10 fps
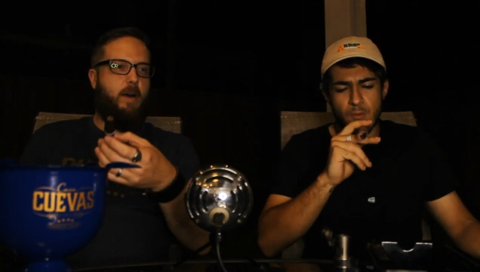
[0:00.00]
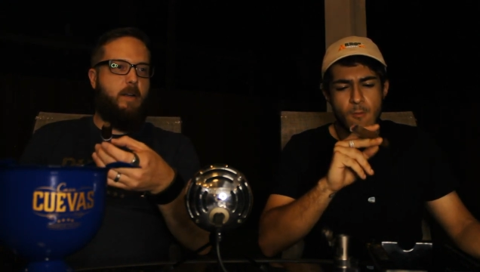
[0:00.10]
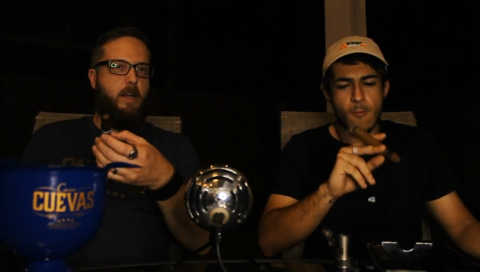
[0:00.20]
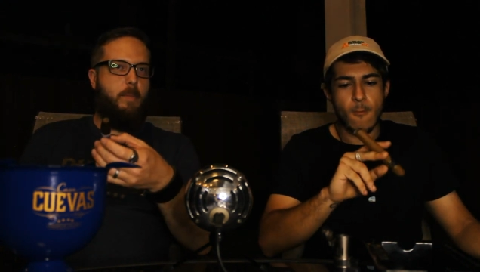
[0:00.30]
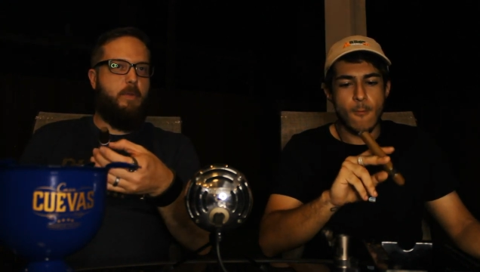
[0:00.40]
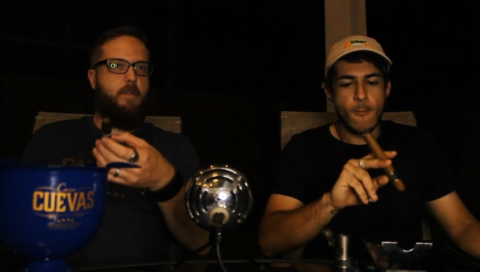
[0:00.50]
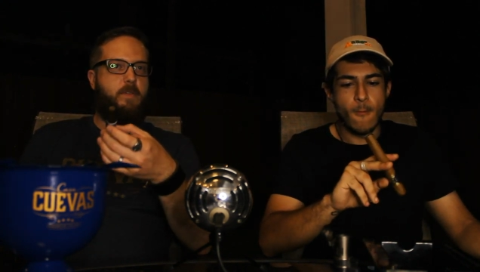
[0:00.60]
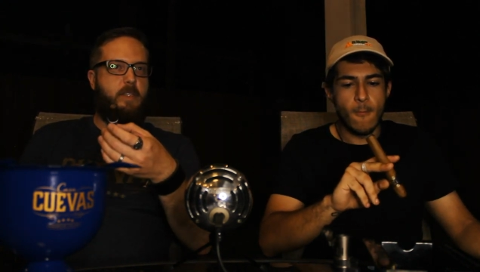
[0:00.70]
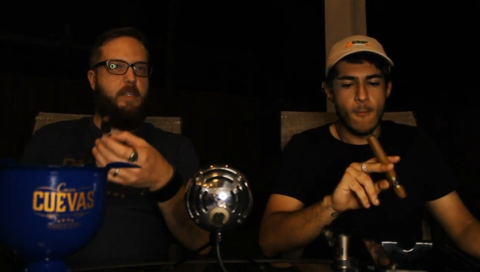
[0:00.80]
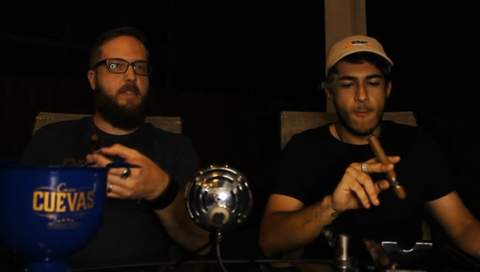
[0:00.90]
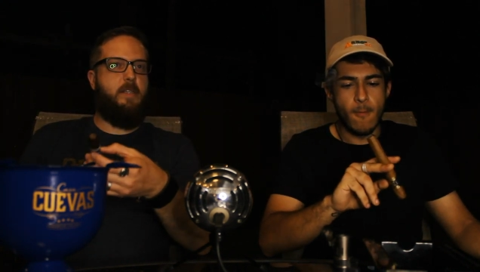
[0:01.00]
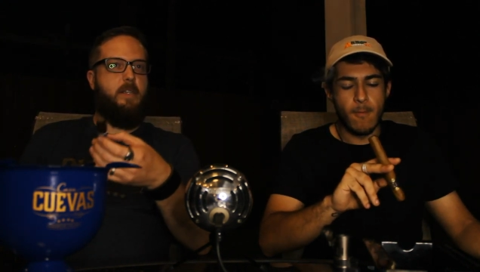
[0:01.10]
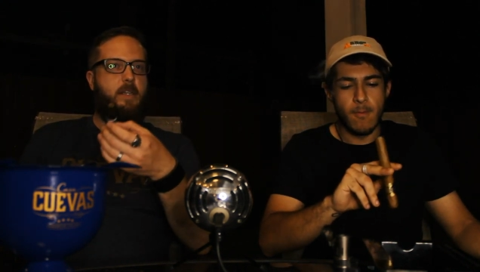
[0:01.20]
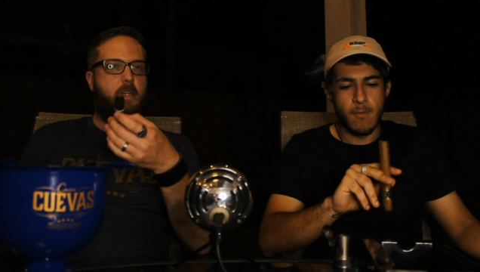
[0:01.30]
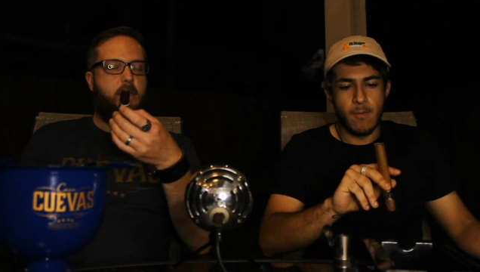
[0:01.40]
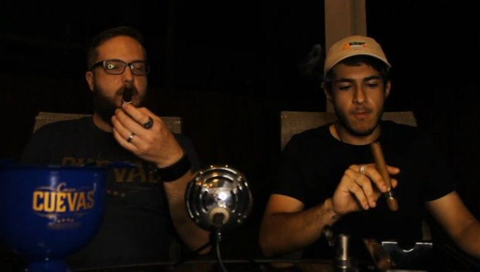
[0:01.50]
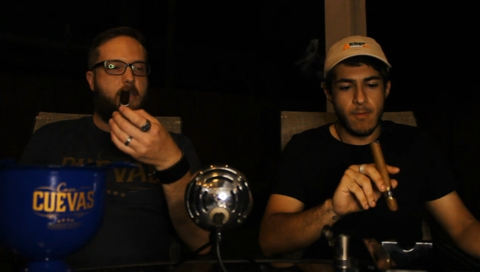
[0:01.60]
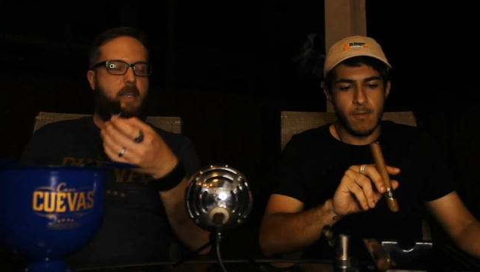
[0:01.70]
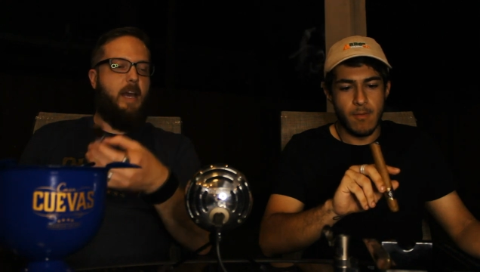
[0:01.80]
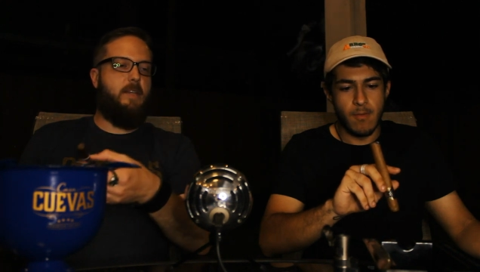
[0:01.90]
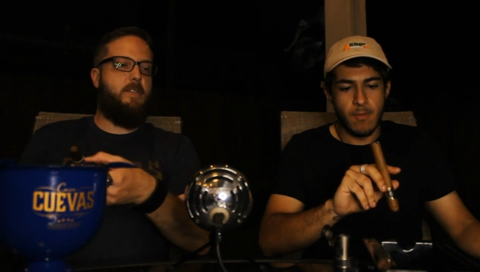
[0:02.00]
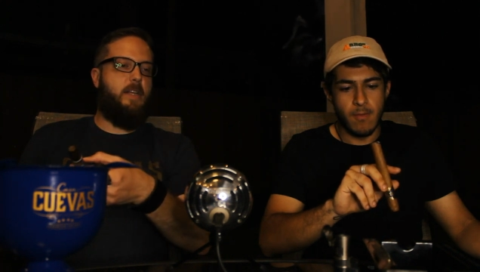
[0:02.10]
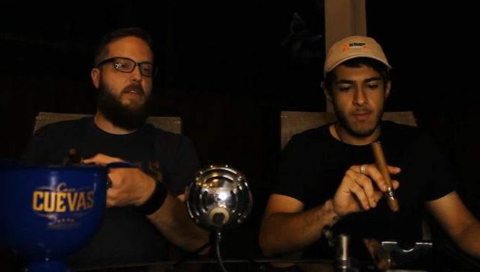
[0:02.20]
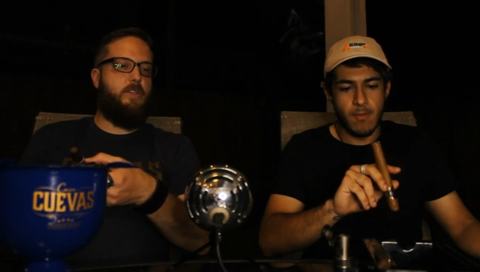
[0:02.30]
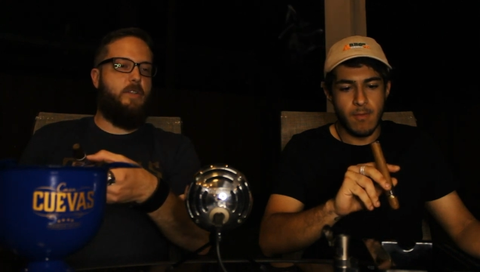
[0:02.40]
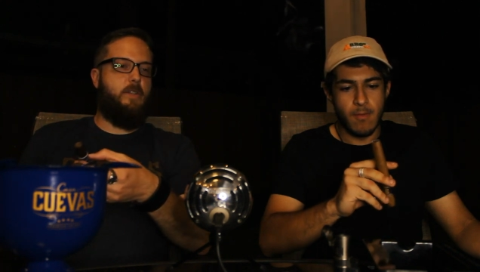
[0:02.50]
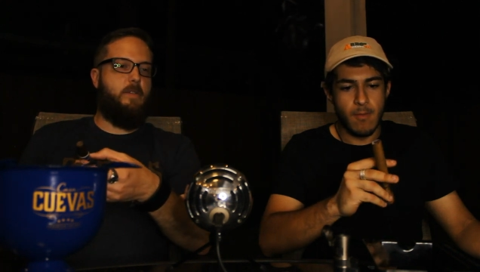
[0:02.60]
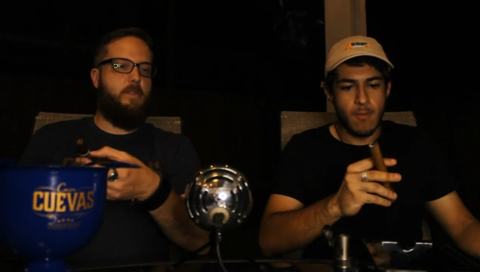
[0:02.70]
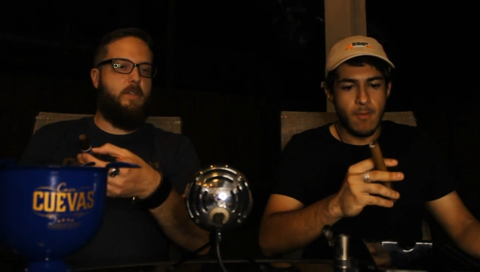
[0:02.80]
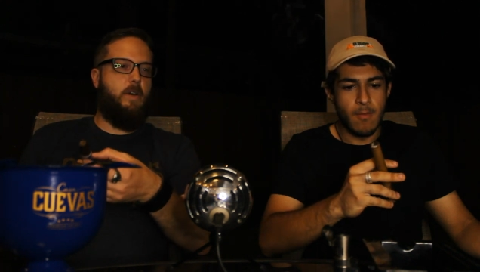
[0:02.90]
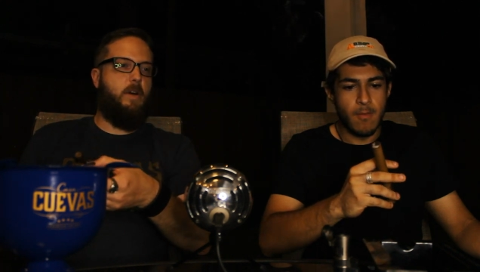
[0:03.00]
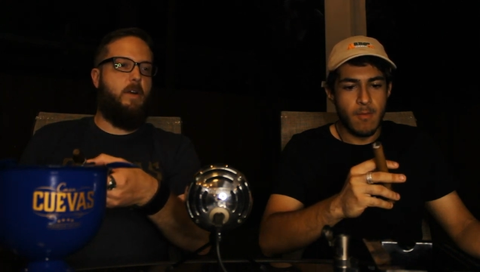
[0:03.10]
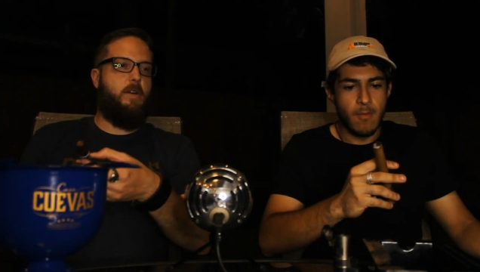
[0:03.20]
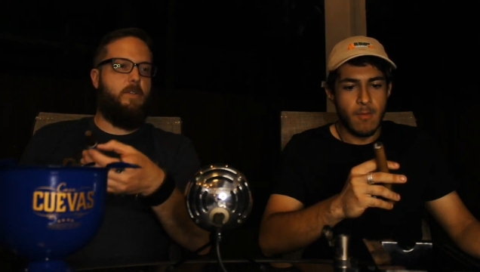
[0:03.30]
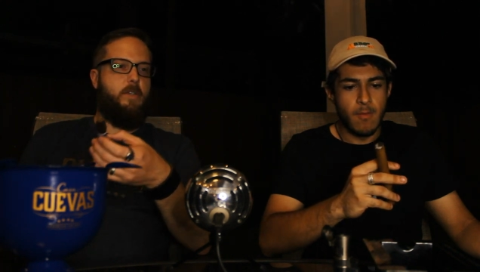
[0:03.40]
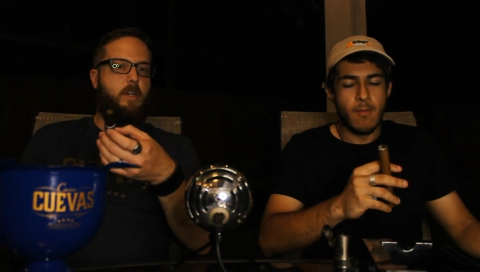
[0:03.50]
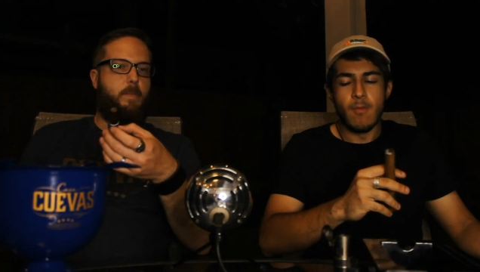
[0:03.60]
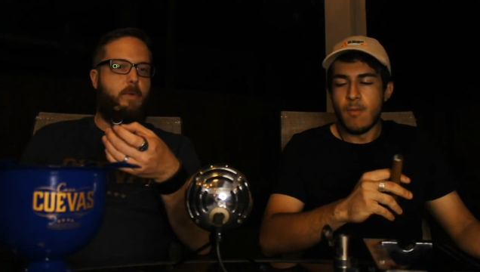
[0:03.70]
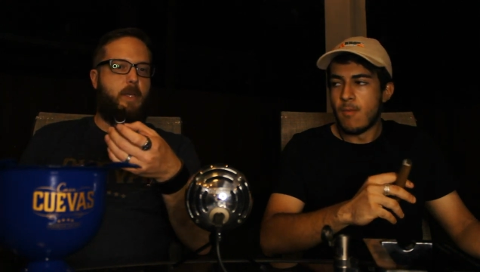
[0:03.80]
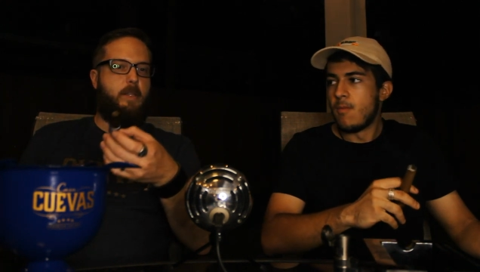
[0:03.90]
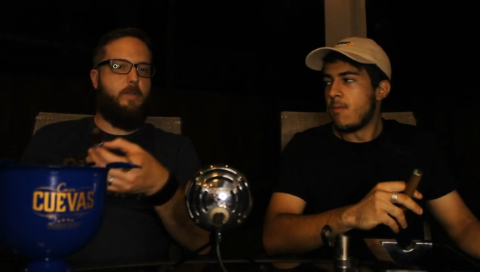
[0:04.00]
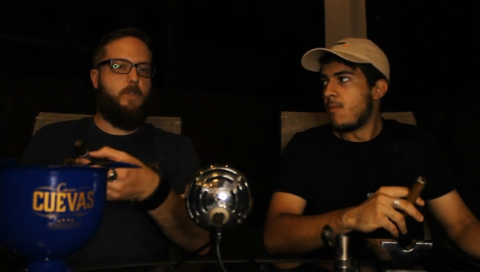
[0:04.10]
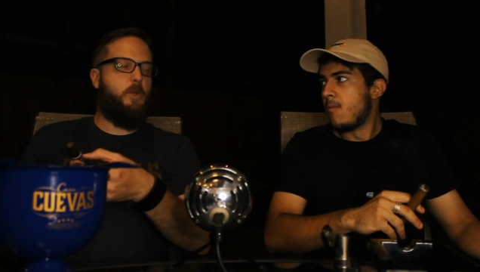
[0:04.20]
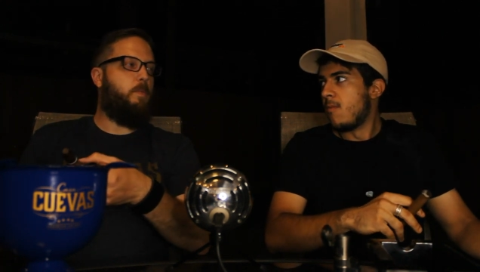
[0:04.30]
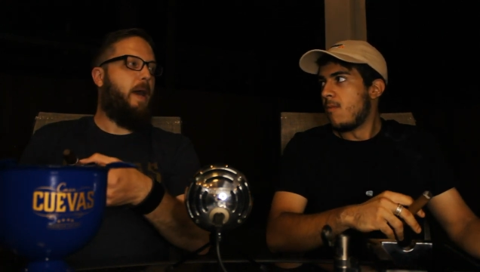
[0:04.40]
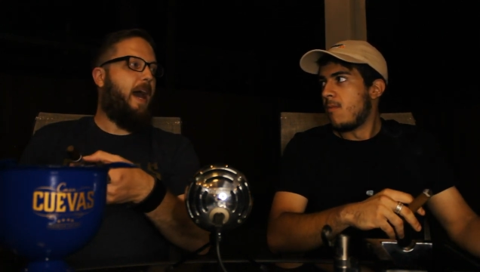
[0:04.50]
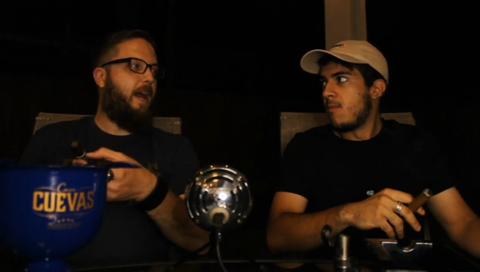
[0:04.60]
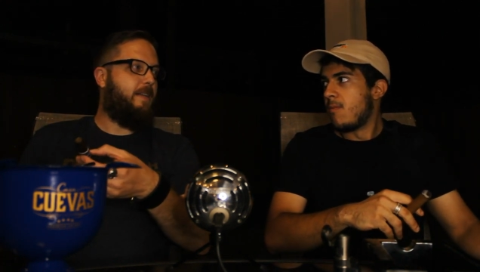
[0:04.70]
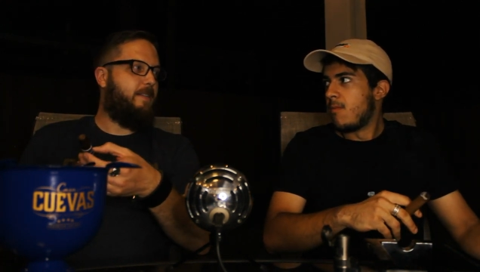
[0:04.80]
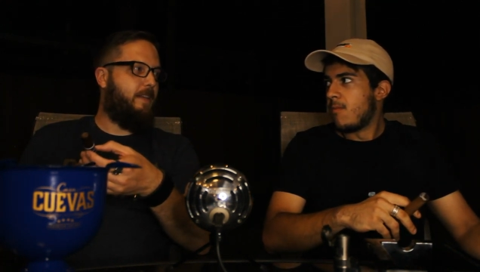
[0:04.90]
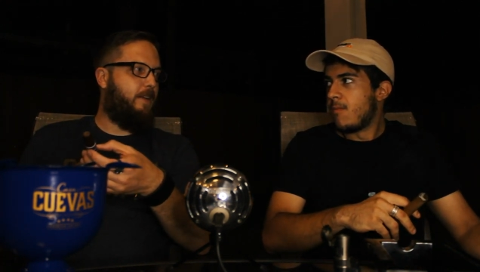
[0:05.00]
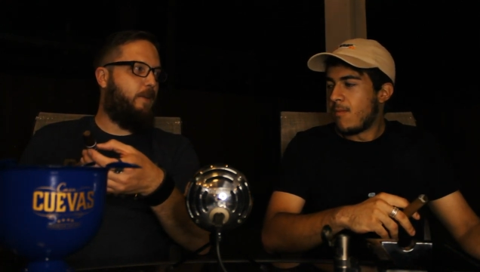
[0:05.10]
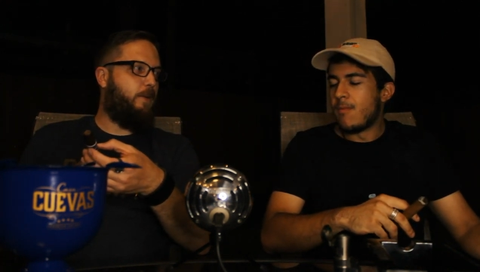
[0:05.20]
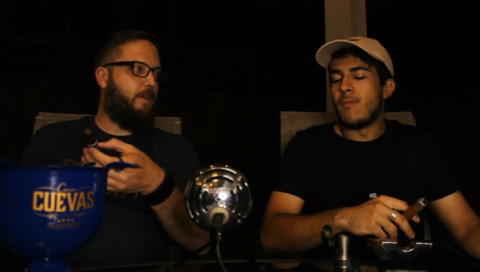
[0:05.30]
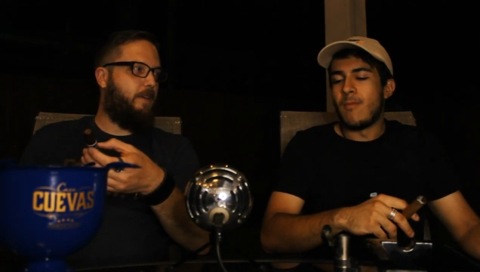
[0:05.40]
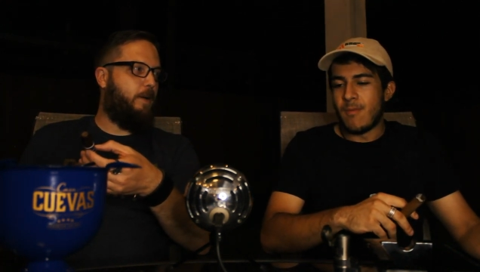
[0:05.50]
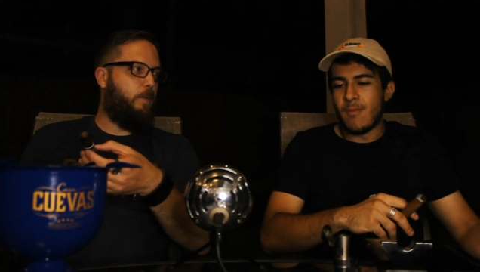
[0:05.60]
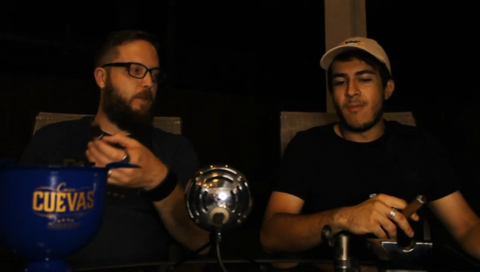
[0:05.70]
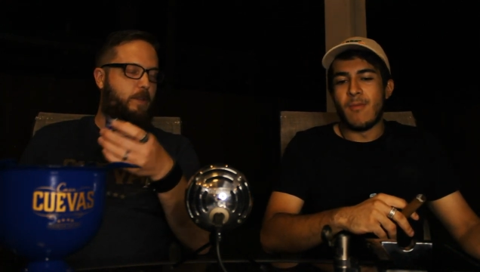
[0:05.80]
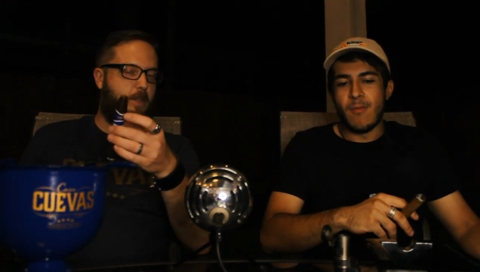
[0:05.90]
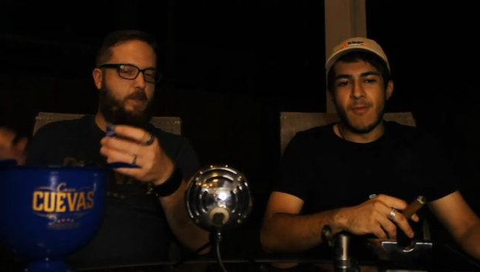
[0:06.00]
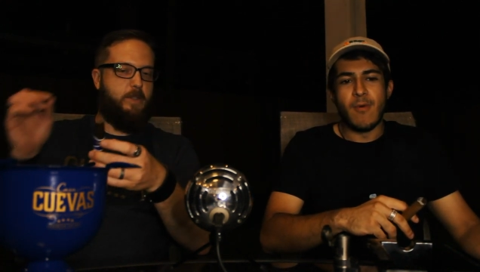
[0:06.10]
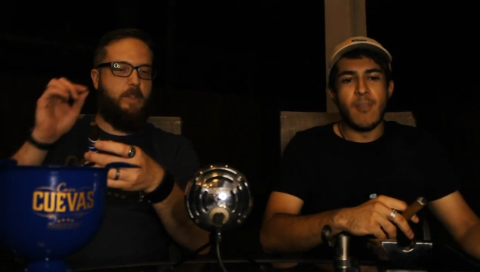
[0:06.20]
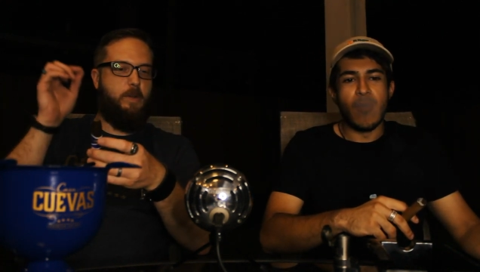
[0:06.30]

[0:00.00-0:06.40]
Speaker 1: I bought a couple of decent gas station cigars, a couple like those two packs, you know, that come with little